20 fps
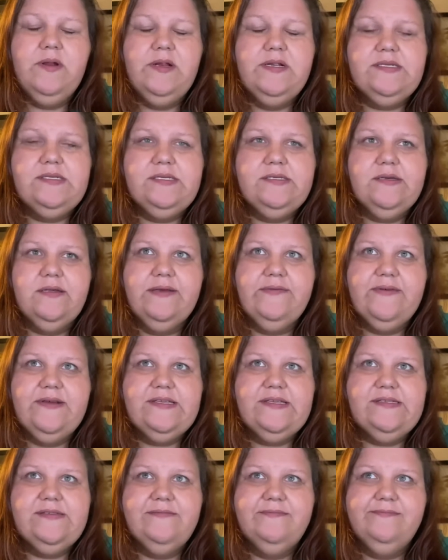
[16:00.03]
does this all leave
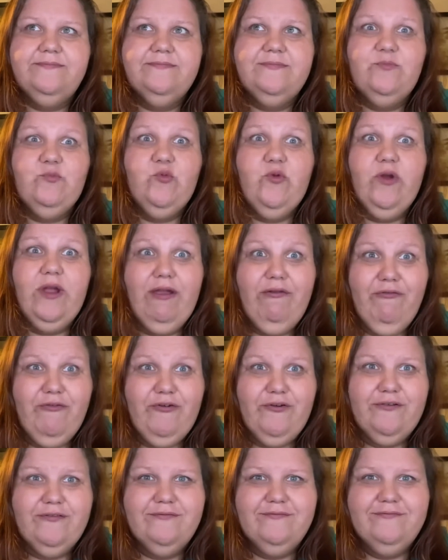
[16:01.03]
us? I'm
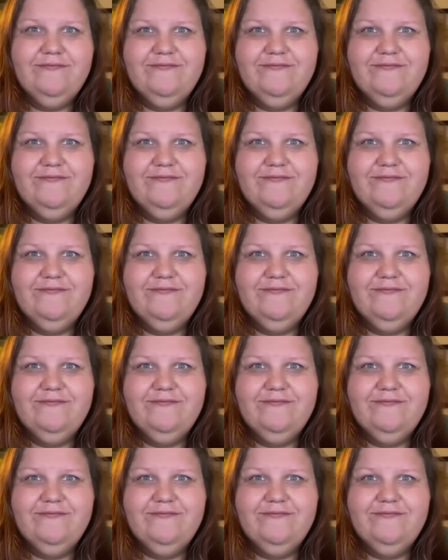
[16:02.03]
grateful.